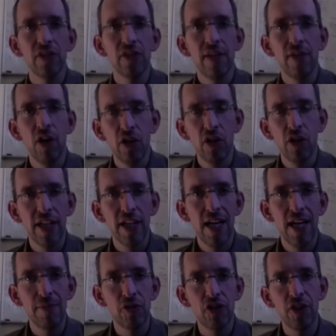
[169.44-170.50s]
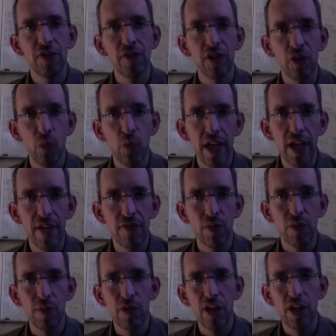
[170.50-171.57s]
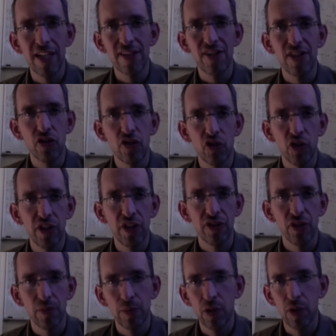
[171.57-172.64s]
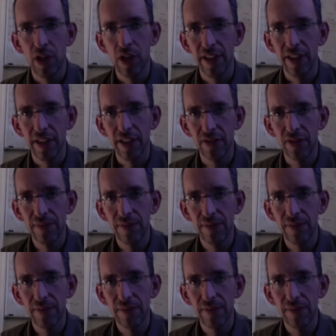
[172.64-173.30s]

have a hard time shifting away from legacy and traditional products.